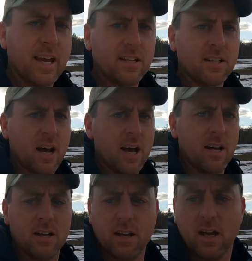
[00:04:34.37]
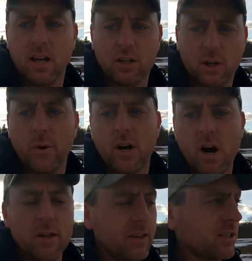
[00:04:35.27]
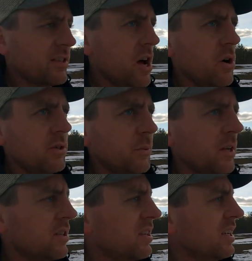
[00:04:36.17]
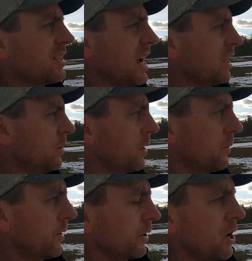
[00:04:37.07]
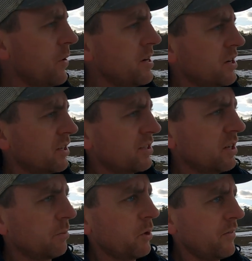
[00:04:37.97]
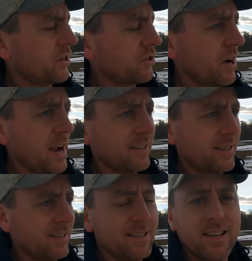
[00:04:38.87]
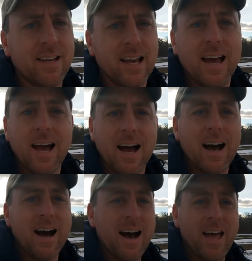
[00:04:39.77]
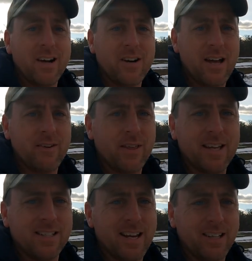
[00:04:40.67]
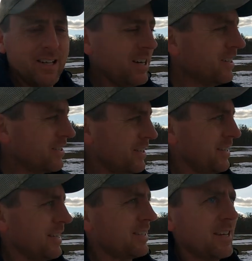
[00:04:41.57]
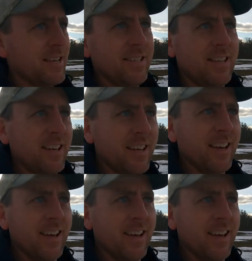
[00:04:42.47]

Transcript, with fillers: get uh, do it all in the snow, so we could see exactly where we were going. You can see your previous tracks, because I don't have that technology that says